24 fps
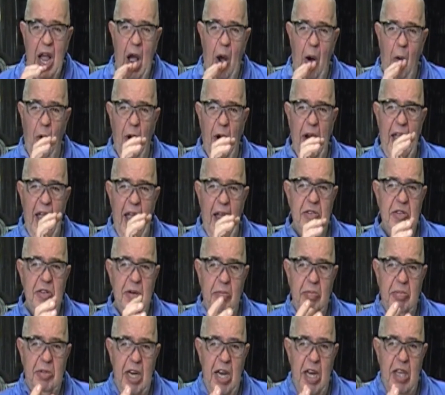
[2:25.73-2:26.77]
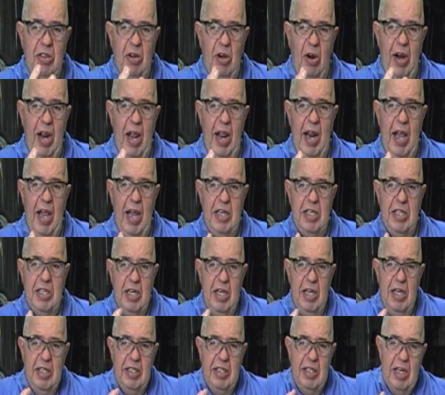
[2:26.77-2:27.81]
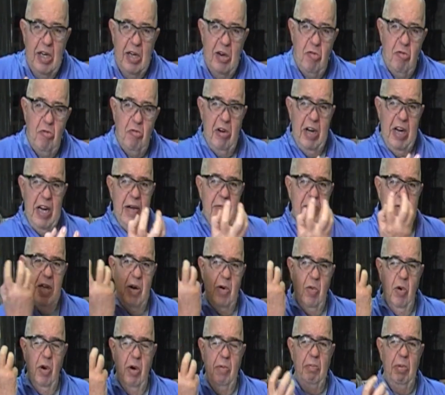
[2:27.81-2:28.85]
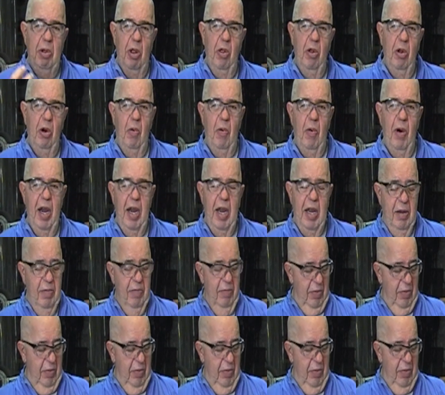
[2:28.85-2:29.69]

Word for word: I want to have some teeth on that edge grab that wood and pull it away.